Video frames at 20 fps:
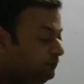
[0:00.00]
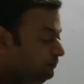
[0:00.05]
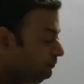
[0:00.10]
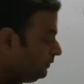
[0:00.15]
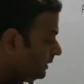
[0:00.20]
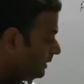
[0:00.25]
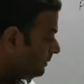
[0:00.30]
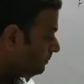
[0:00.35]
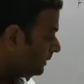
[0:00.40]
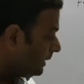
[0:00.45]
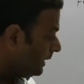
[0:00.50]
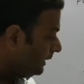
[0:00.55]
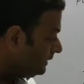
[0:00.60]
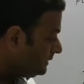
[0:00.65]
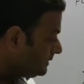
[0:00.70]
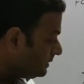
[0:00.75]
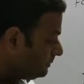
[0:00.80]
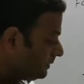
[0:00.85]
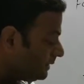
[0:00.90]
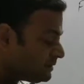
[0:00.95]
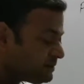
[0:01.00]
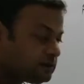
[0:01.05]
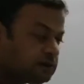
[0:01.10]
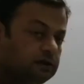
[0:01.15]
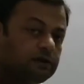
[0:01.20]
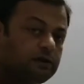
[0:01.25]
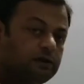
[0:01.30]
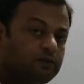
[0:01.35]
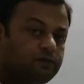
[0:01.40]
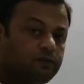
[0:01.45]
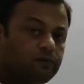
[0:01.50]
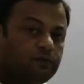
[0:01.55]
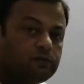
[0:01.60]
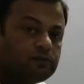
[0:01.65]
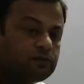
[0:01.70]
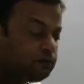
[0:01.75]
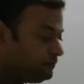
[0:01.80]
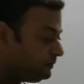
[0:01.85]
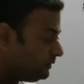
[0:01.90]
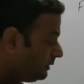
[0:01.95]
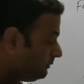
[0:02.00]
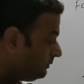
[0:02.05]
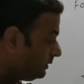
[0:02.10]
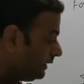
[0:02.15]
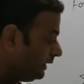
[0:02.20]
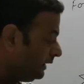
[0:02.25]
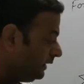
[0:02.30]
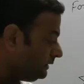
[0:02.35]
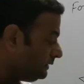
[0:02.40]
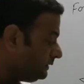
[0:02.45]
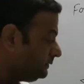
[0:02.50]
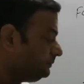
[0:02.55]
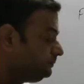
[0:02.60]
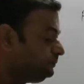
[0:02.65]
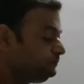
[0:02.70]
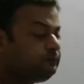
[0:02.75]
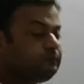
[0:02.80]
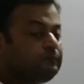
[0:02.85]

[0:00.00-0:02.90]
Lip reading: If we apply some external force with our hand,